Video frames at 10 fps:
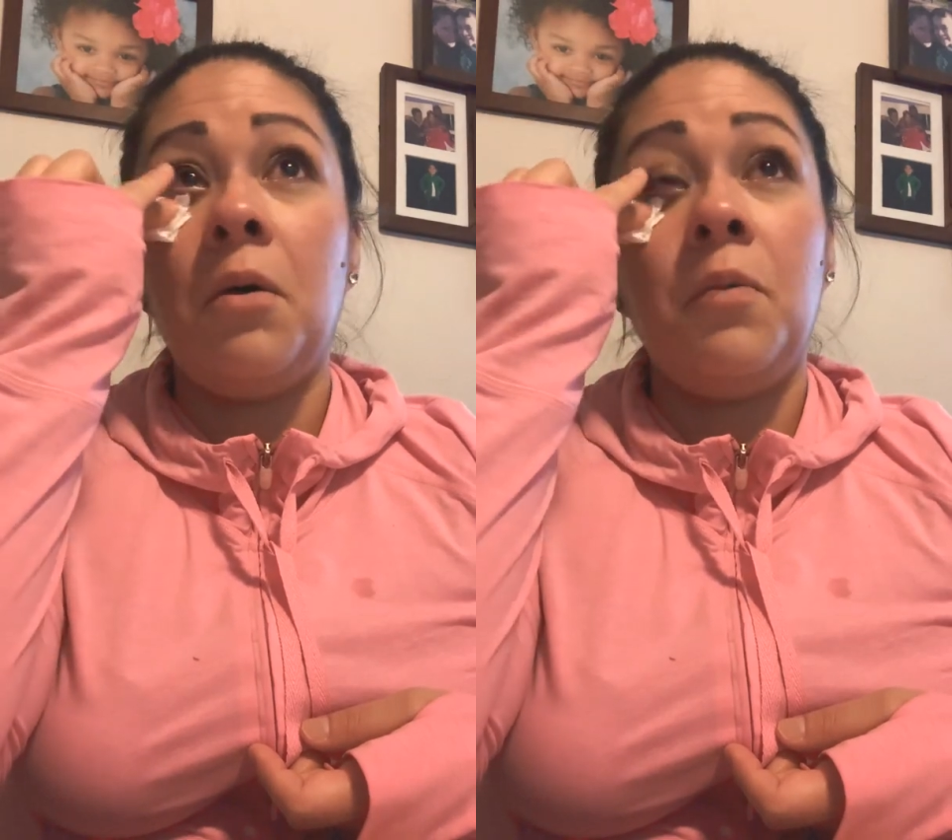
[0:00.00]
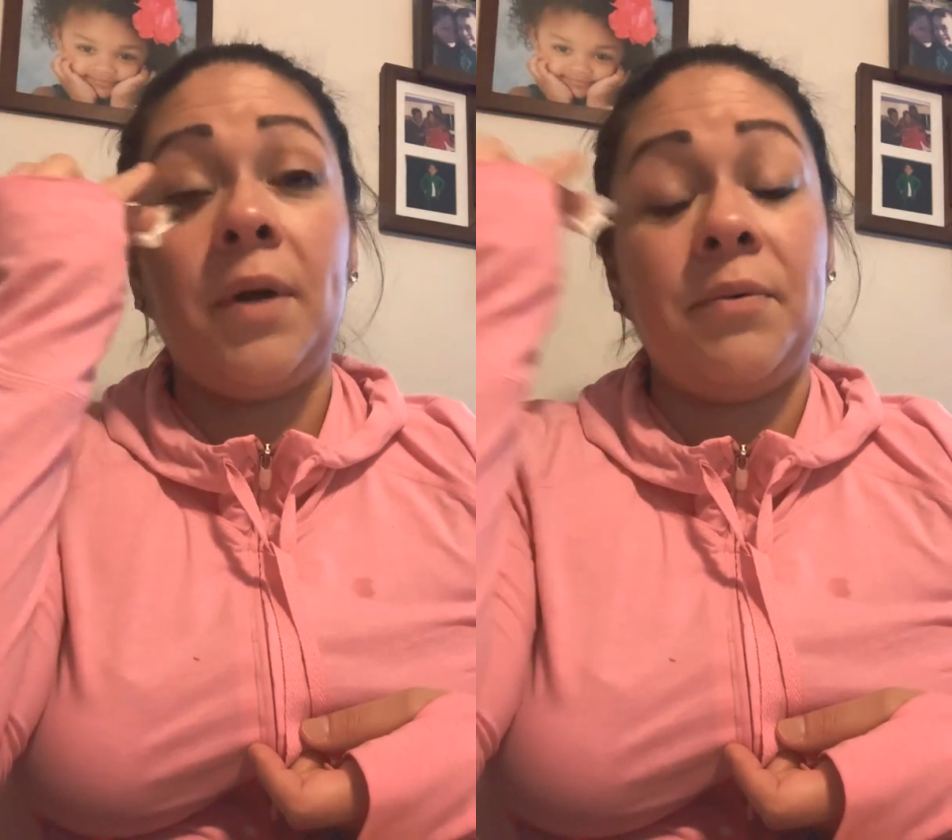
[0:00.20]

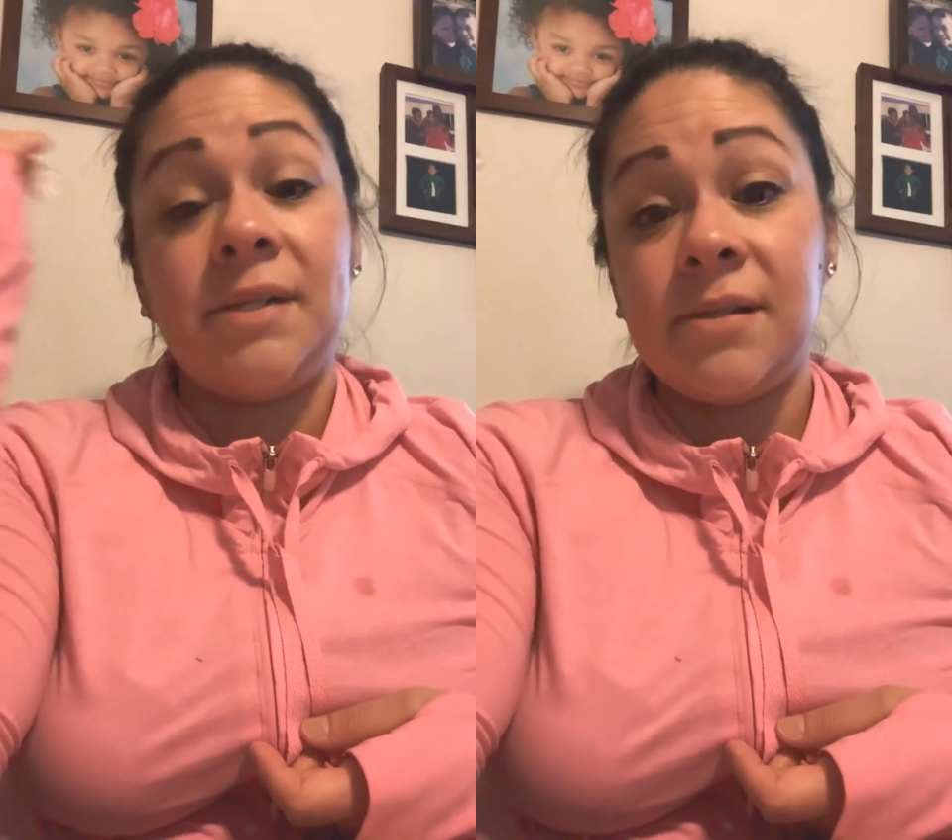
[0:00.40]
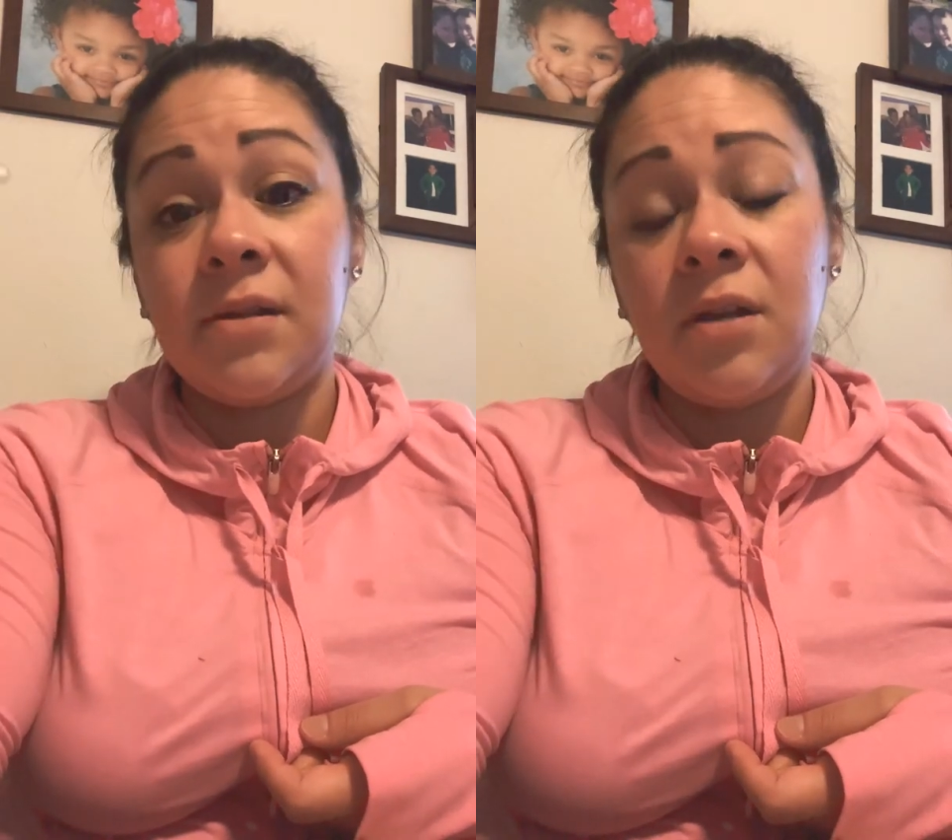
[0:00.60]

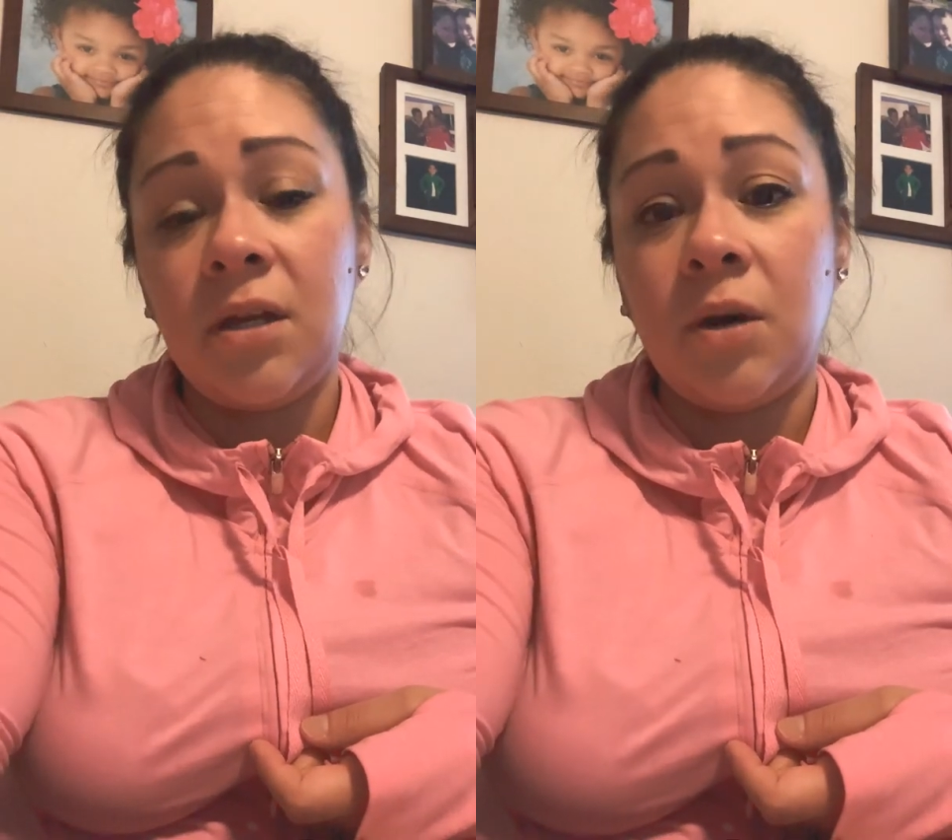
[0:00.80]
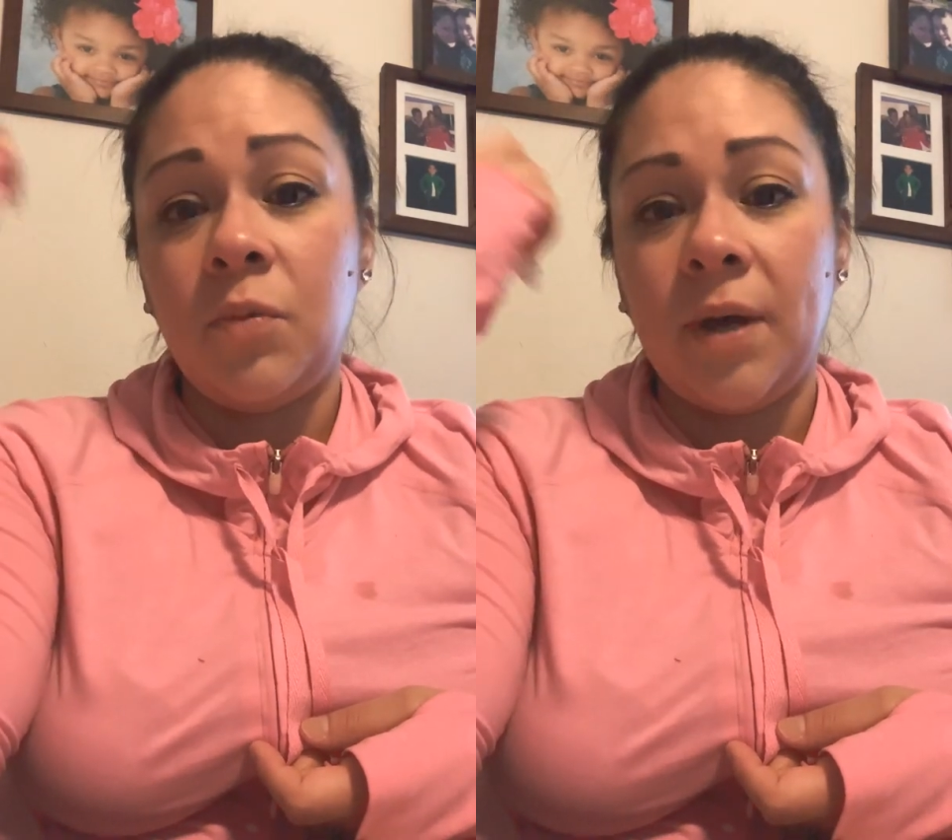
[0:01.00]

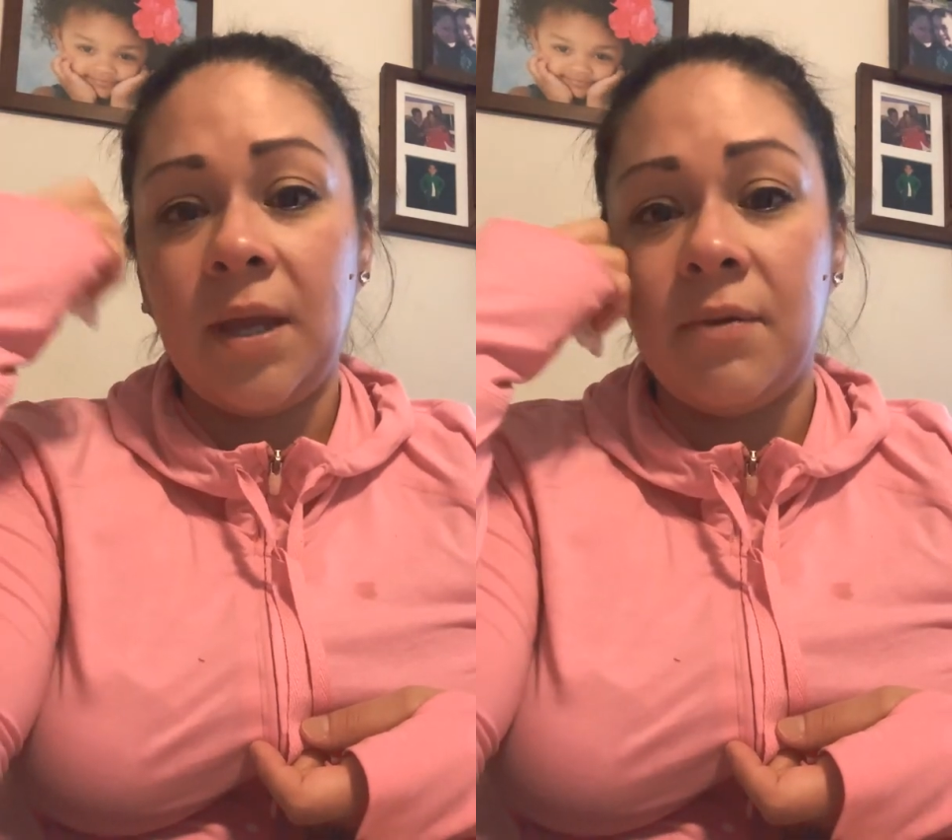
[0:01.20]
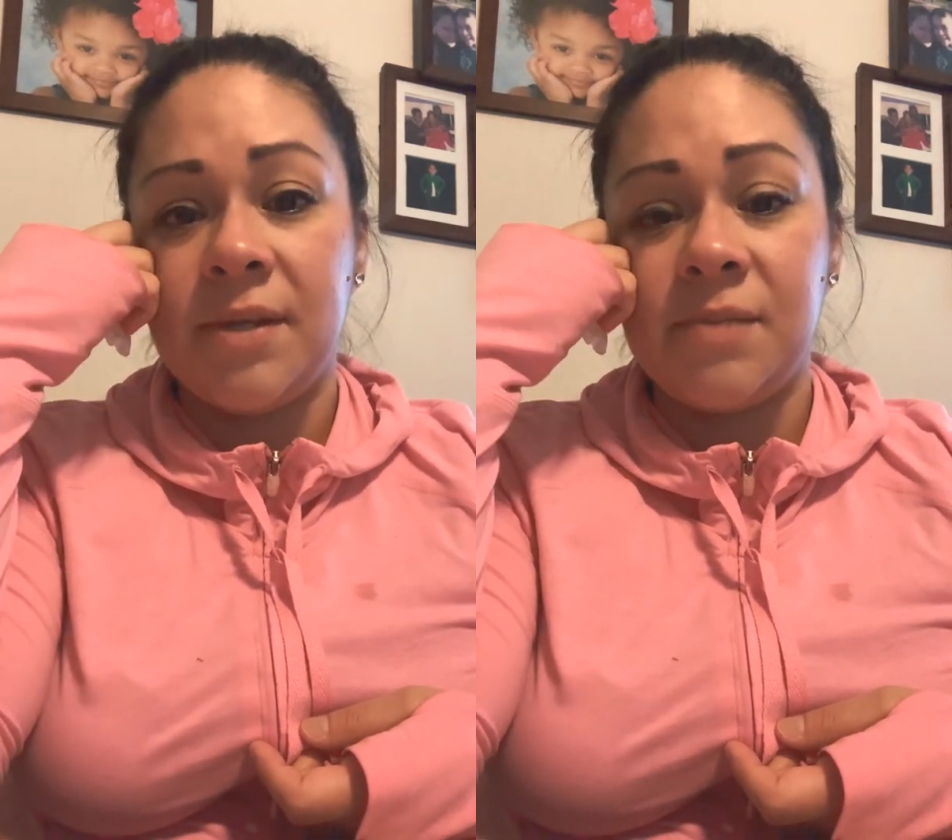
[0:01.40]
what
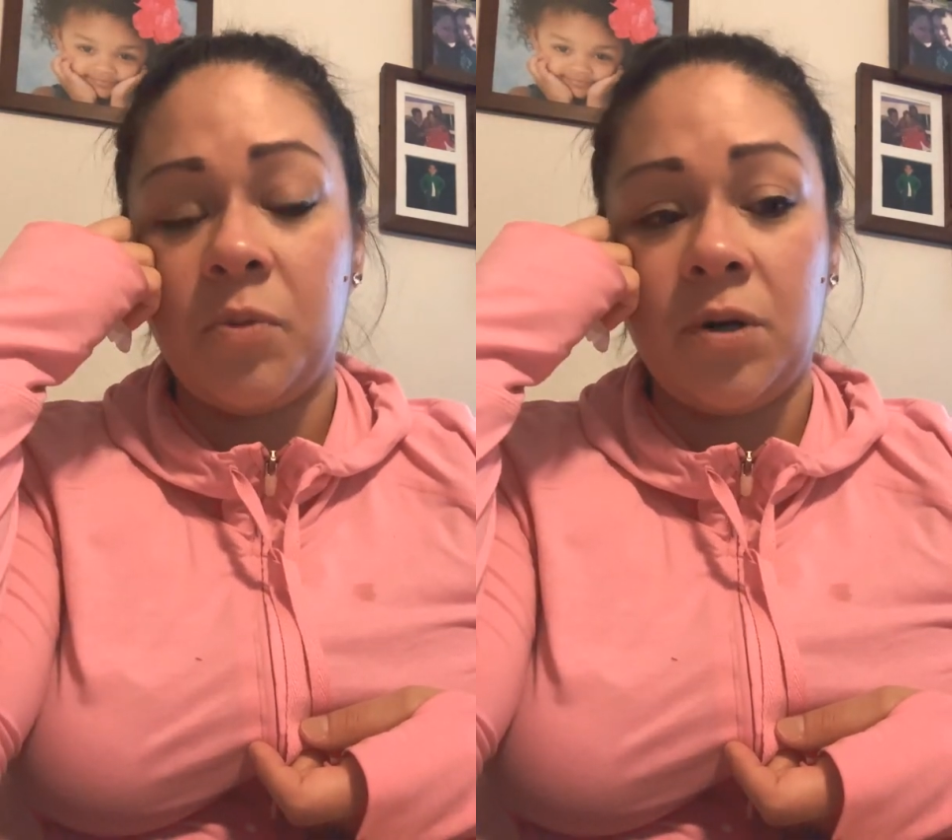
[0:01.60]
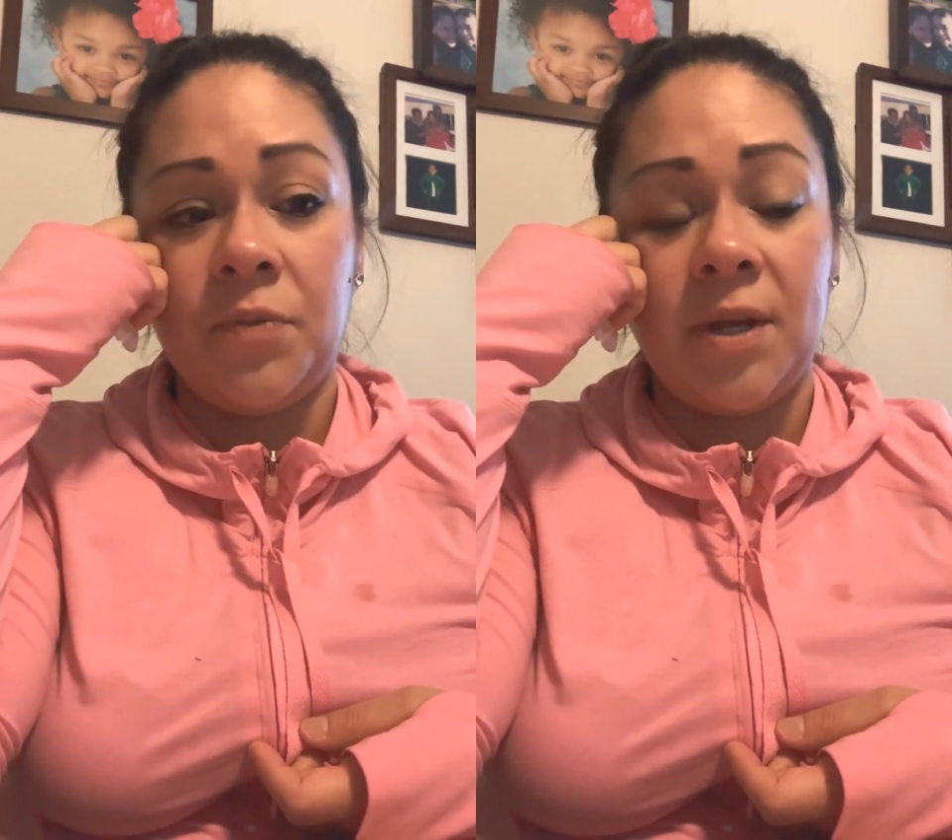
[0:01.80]
he was
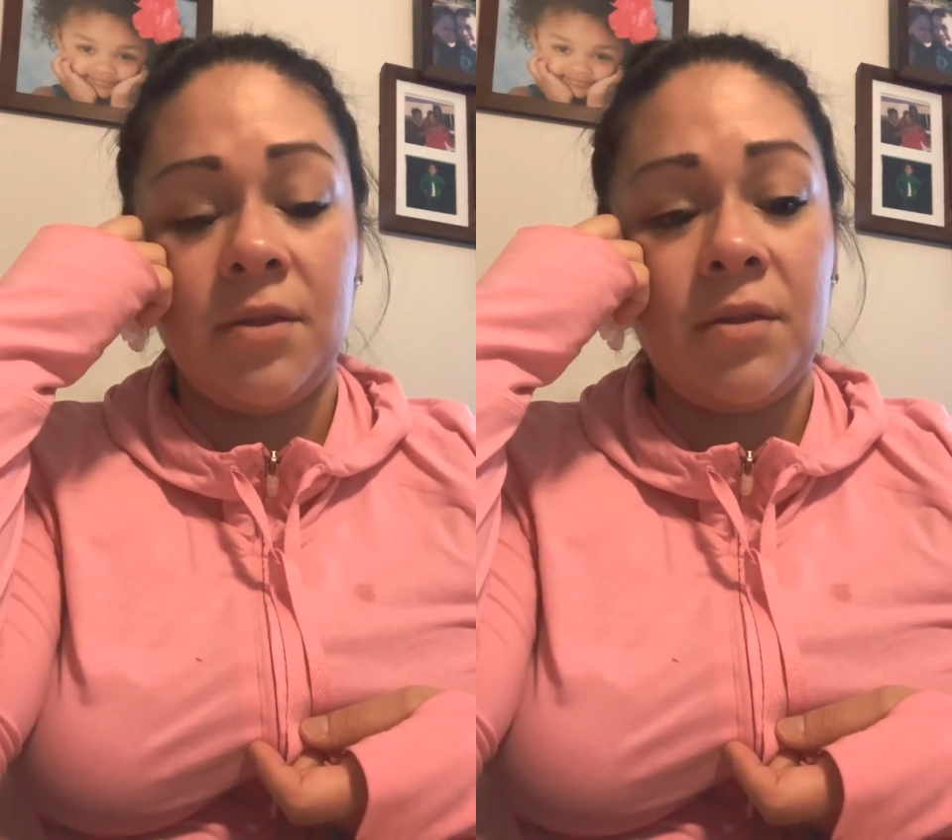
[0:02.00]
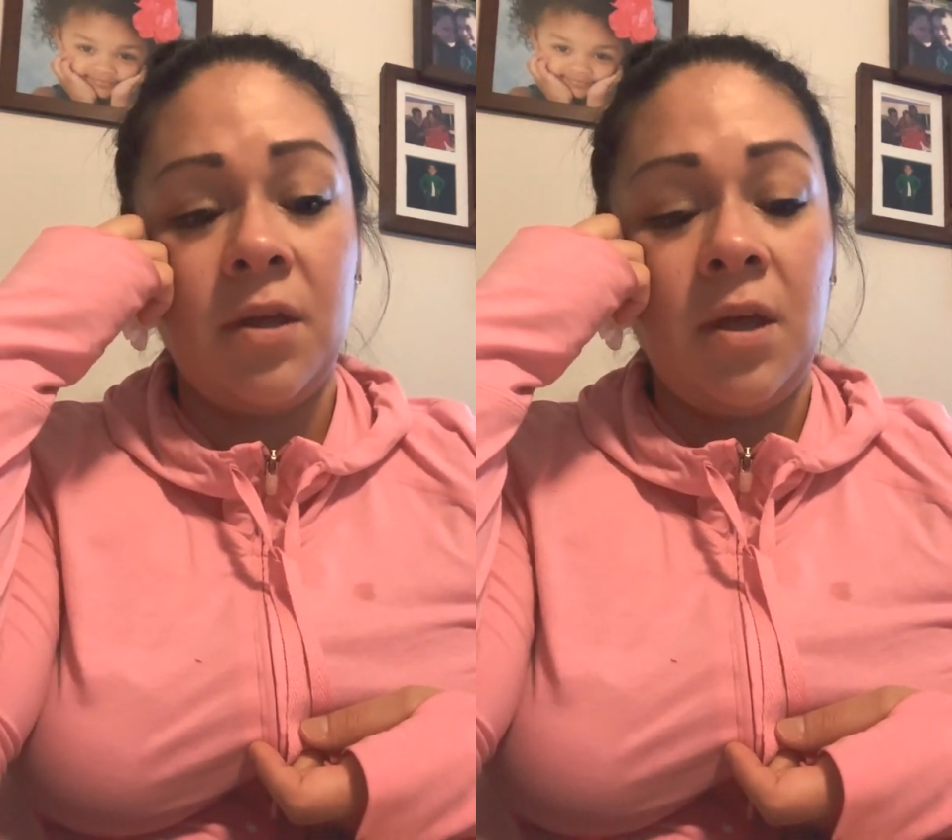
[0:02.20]
born
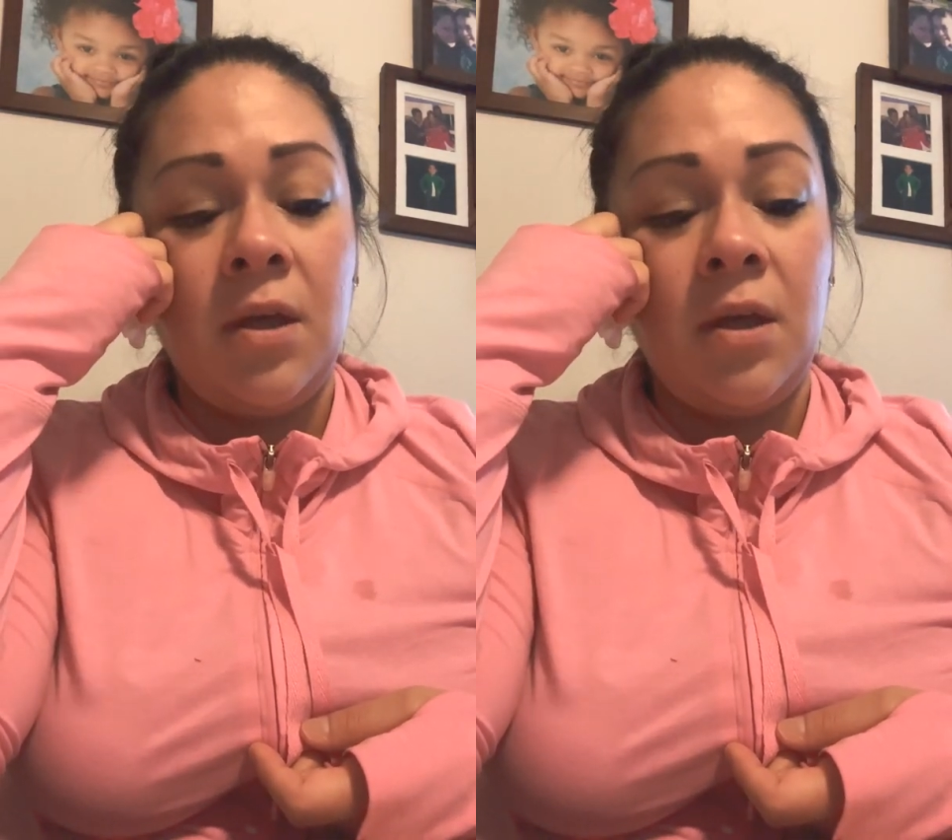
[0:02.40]
with.